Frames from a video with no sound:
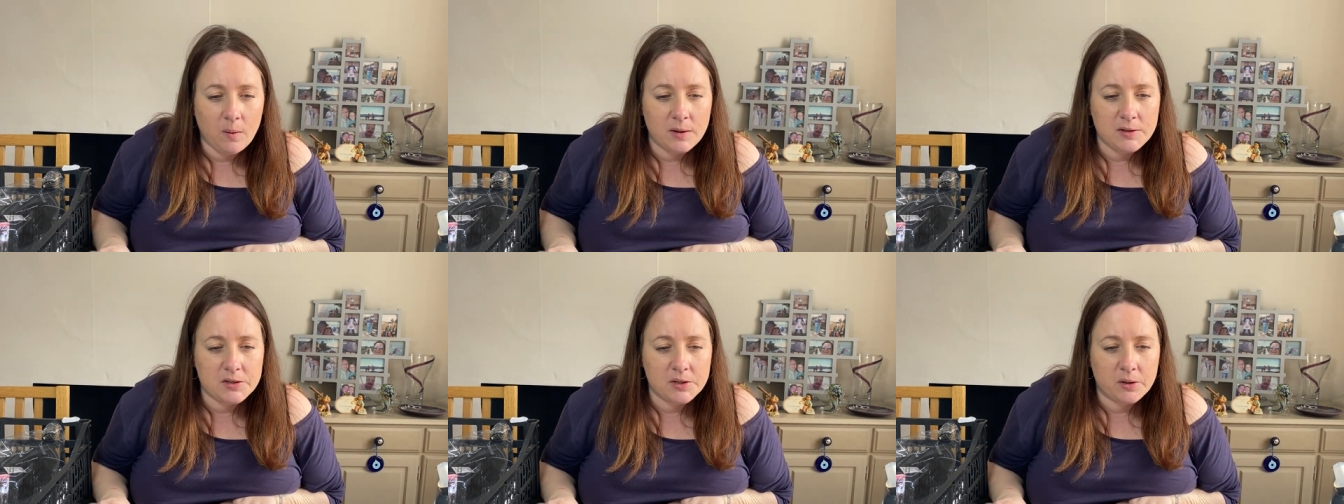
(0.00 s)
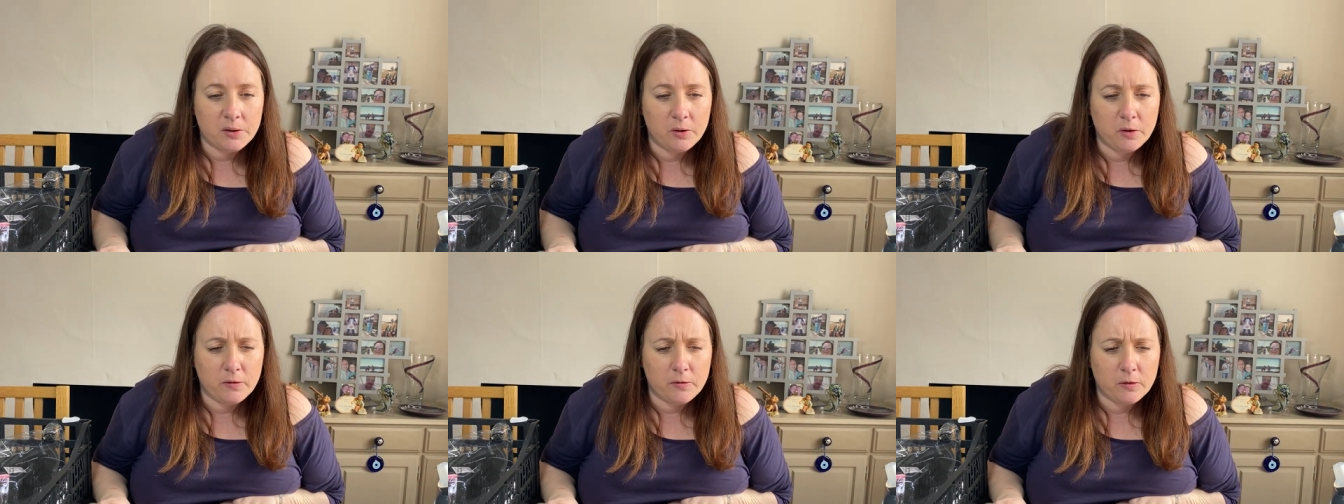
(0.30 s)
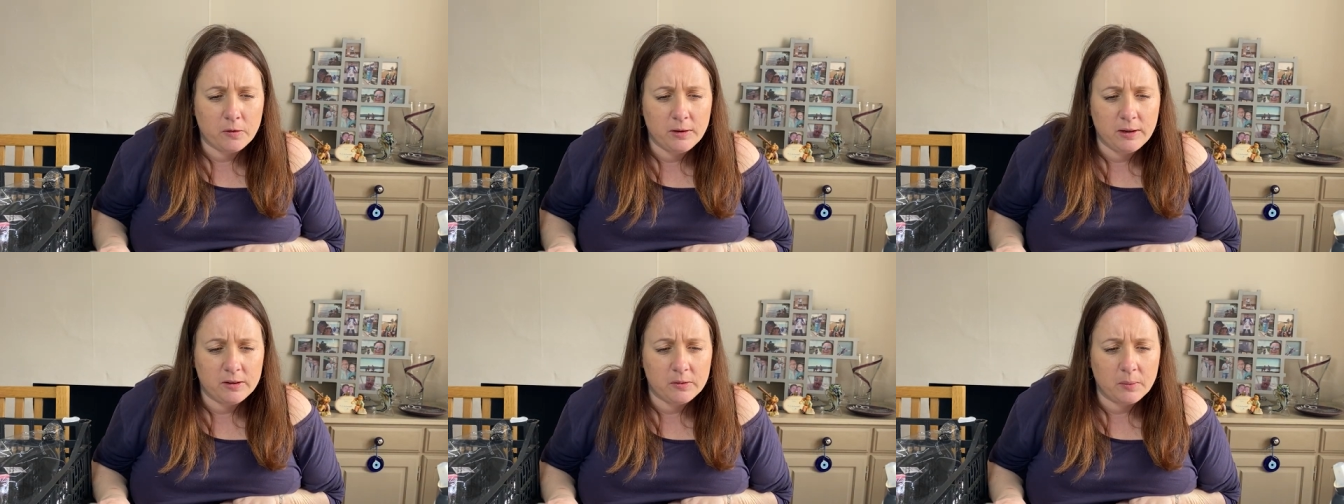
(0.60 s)
I took an
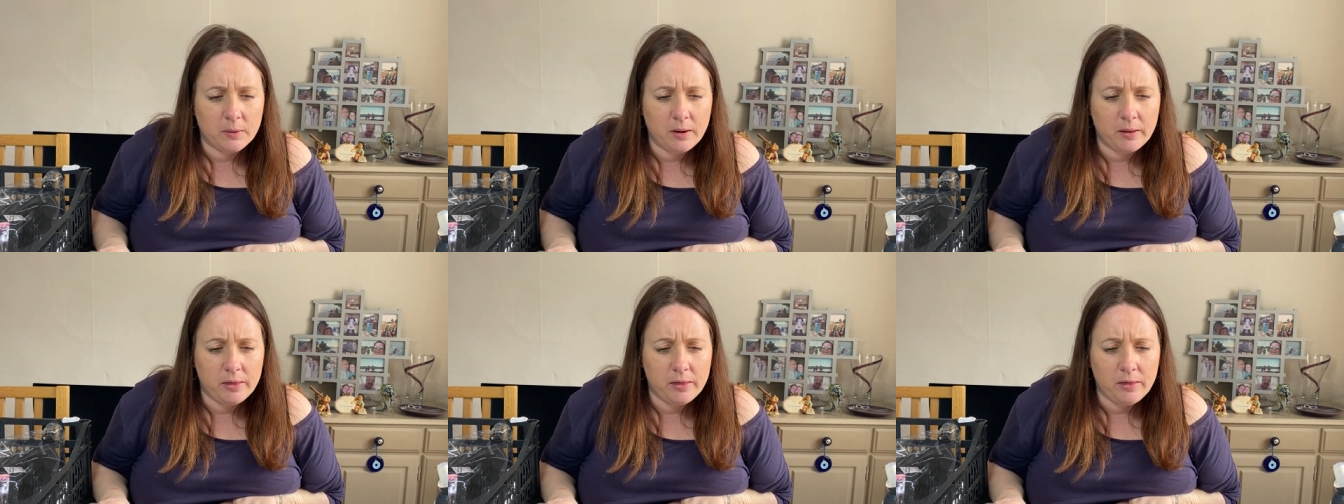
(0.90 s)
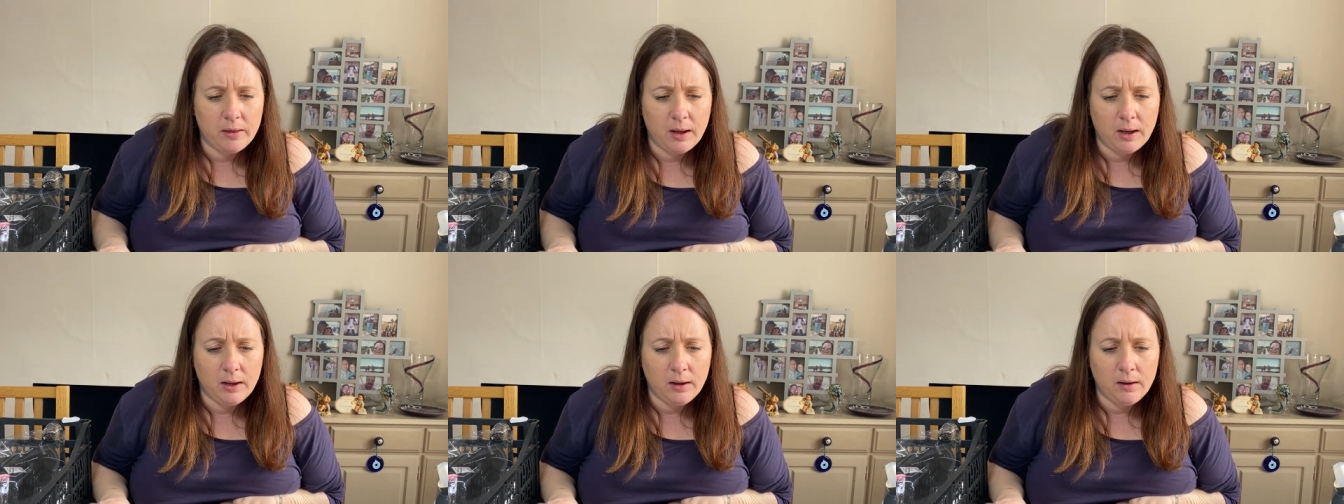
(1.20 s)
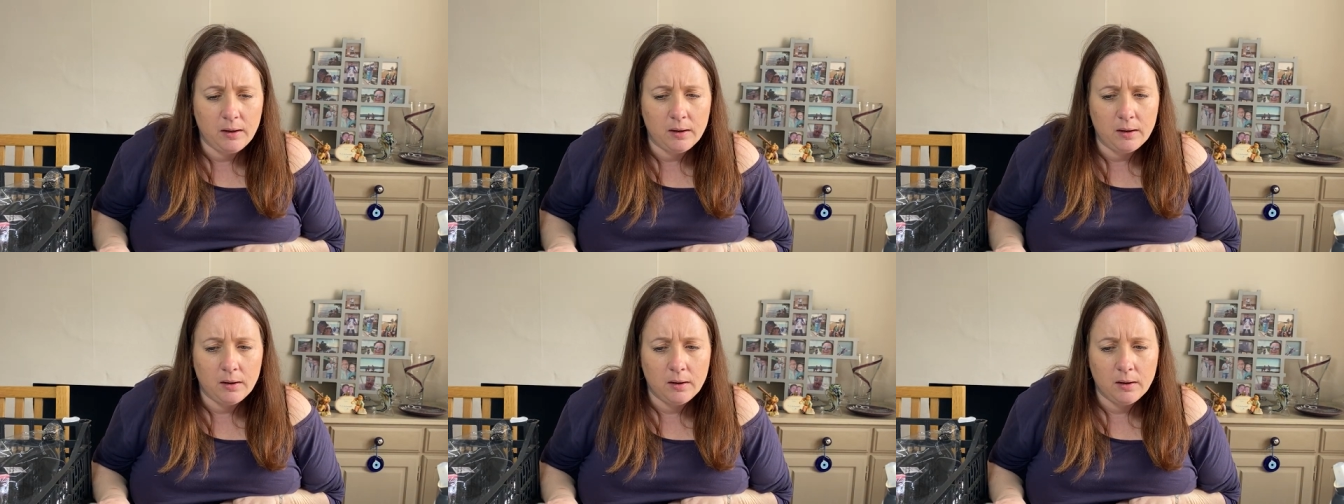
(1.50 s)
offer on this one, I
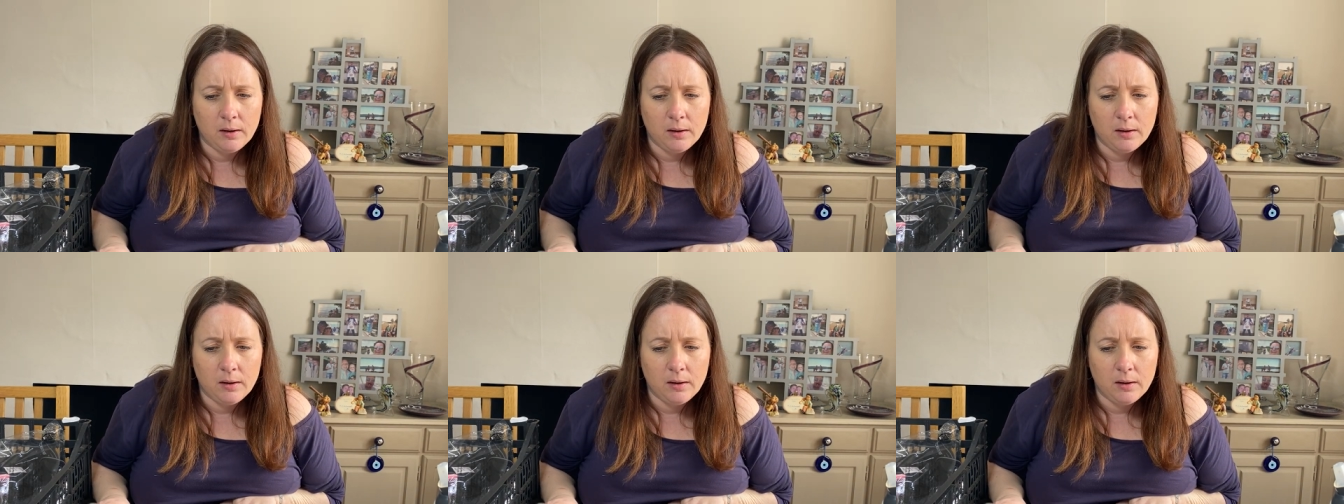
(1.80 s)
think.